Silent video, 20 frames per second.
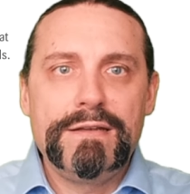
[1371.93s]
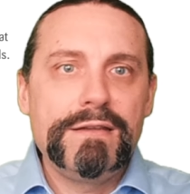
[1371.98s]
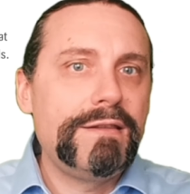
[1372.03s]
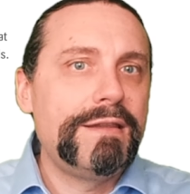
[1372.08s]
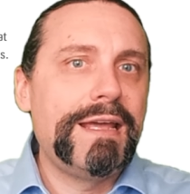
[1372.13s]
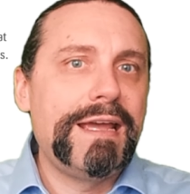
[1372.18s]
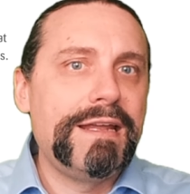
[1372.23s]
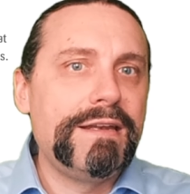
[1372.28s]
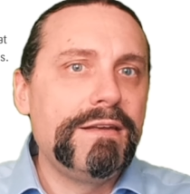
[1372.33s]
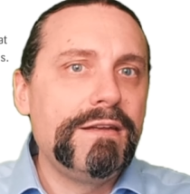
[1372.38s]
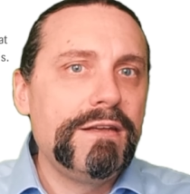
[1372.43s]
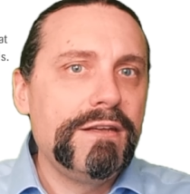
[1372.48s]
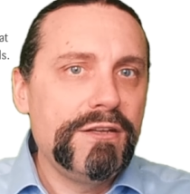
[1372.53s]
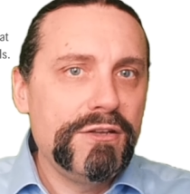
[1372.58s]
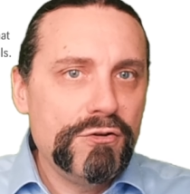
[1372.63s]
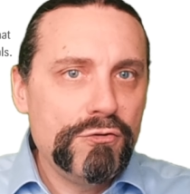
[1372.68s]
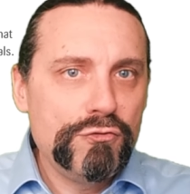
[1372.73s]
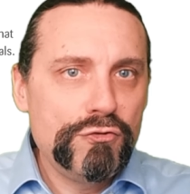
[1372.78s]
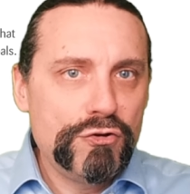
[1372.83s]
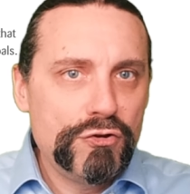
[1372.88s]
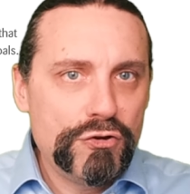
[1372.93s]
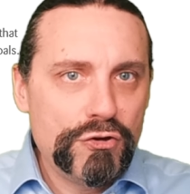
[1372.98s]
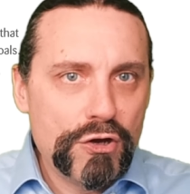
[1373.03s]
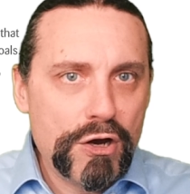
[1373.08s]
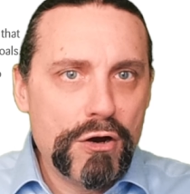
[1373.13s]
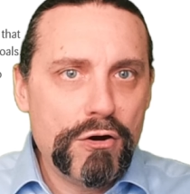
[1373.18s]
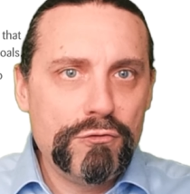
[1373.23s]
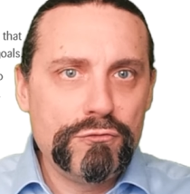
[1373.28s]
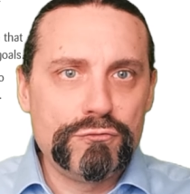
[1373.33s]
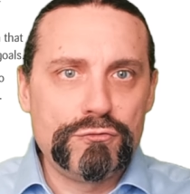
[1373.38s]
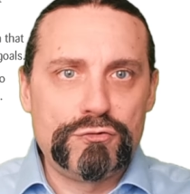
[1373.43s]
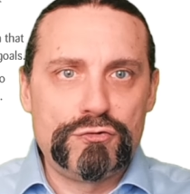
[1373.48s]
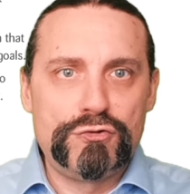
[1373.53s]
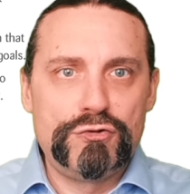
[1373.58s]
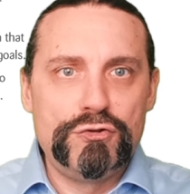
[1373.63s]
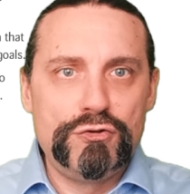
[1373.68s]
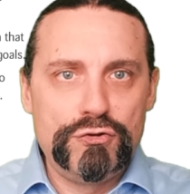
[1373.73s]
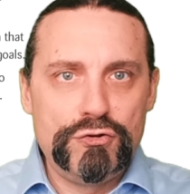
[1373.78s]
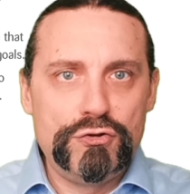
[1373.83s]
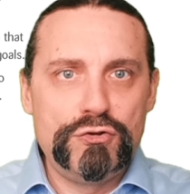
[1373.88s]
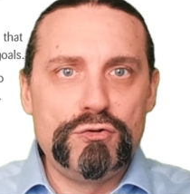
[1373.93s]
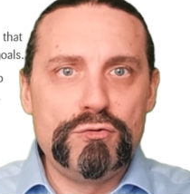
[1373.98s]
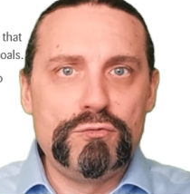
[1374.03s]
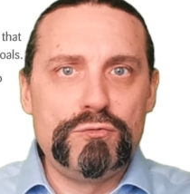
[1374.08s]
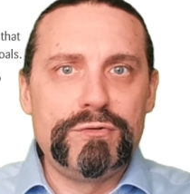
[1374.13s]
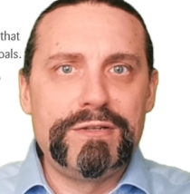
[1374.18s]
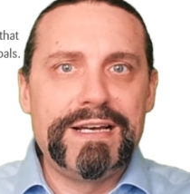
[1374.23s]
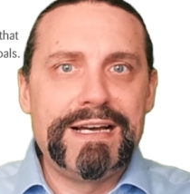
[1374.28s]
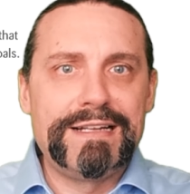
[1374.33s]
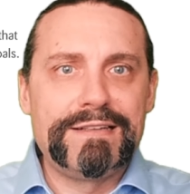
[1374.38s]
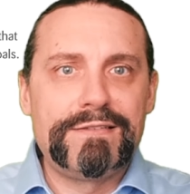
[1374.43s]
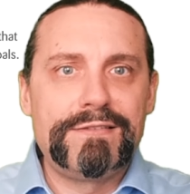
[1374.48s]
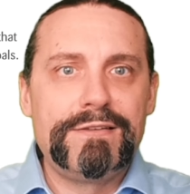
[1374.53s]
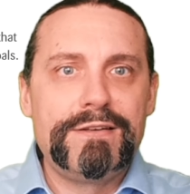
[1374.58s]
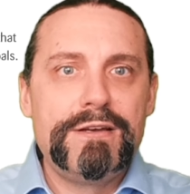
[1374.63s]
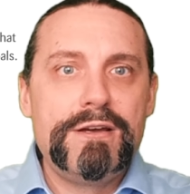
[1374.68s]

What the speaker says: then you don't do that.